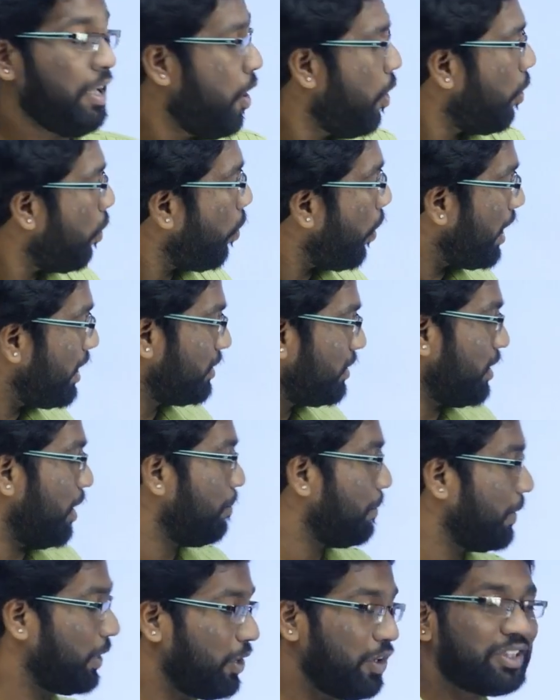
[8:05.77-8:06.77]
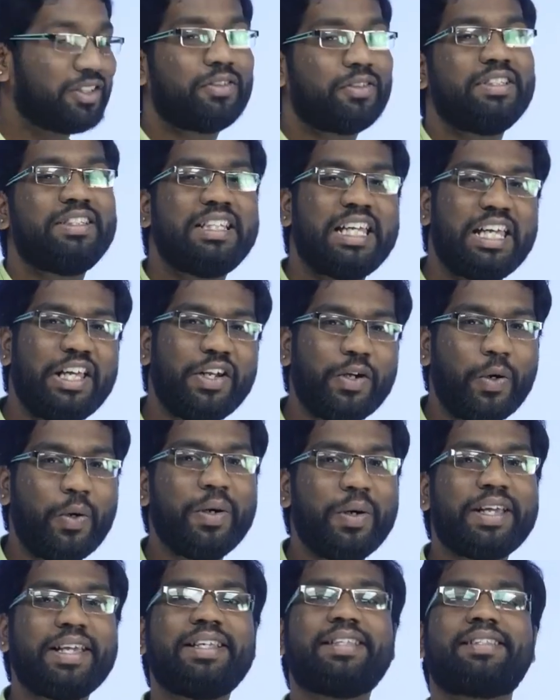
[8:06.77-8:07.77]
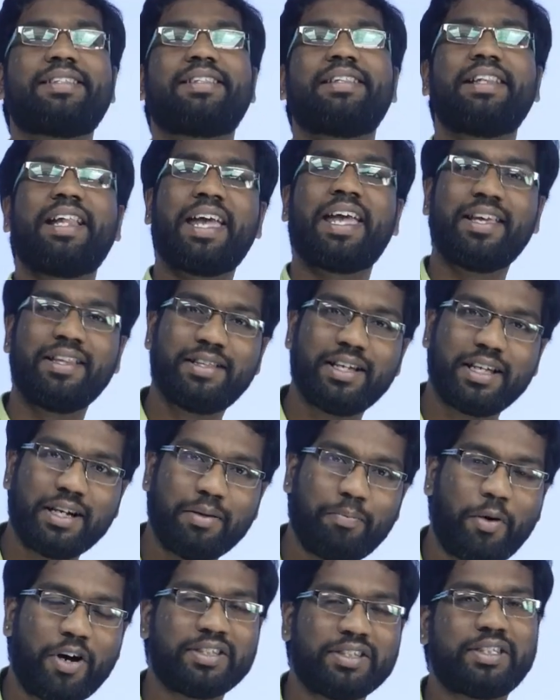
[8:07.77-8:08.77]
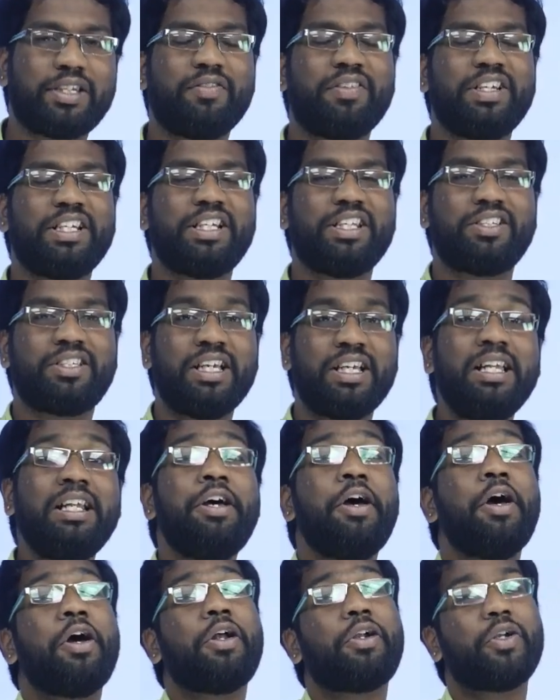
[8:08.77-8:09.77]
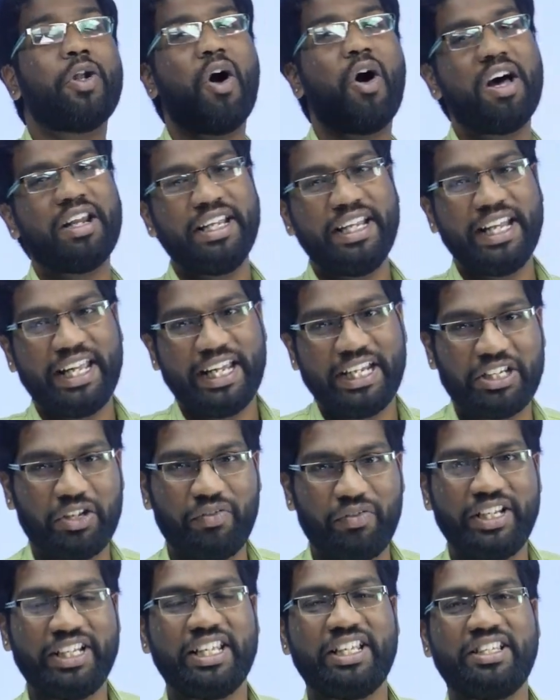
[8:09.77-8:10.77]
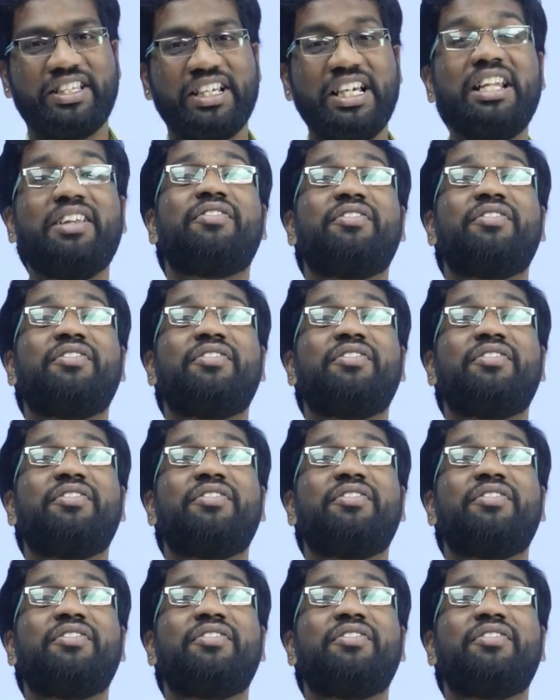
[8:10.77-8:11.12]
Why, sir? Because 0 is neither a positive integer nor a negative integer,